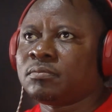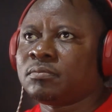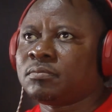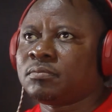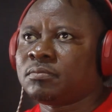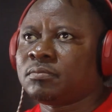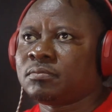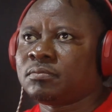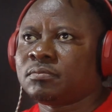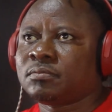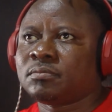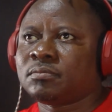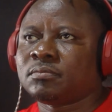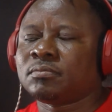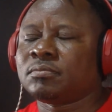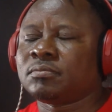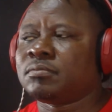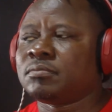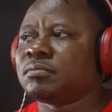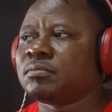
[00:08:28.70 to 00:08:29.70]
after
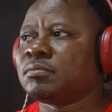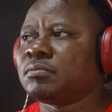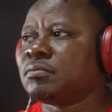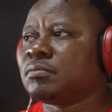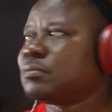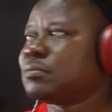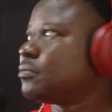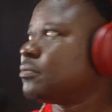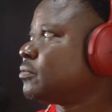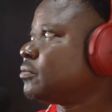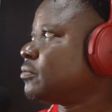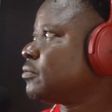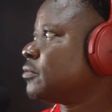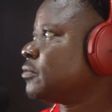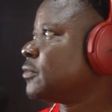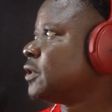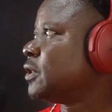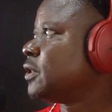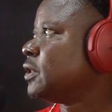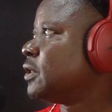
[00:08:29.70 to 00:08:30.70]
game after
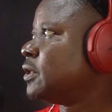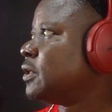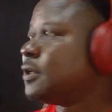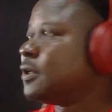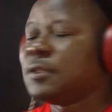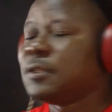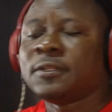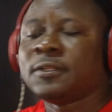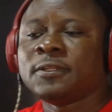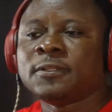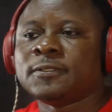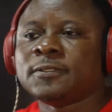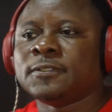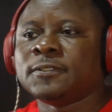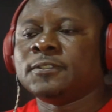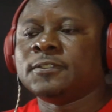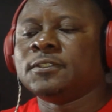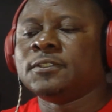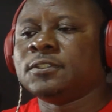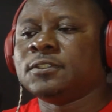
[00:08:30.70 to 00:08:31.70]
game, and it comes
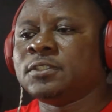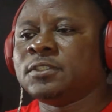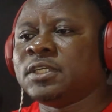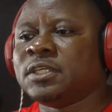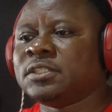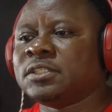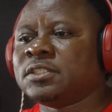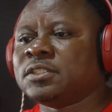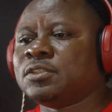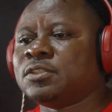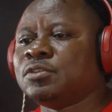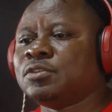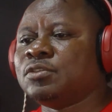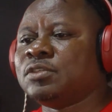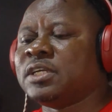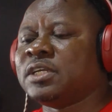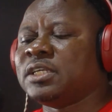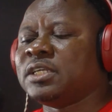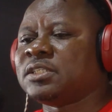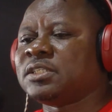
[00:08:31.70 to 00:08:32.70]
out. Nunez
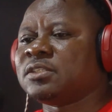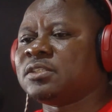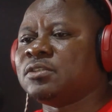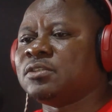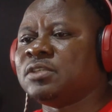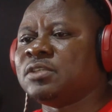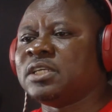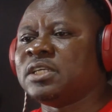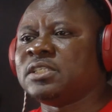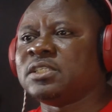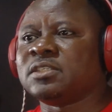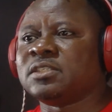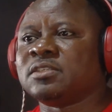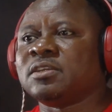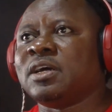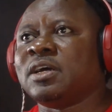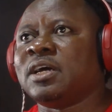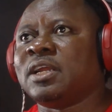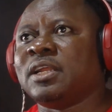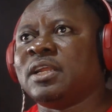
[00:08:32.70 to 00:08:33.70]
is not
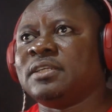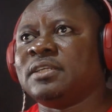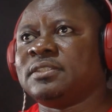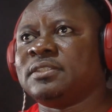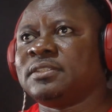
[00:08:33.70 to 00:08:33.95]
Haaland.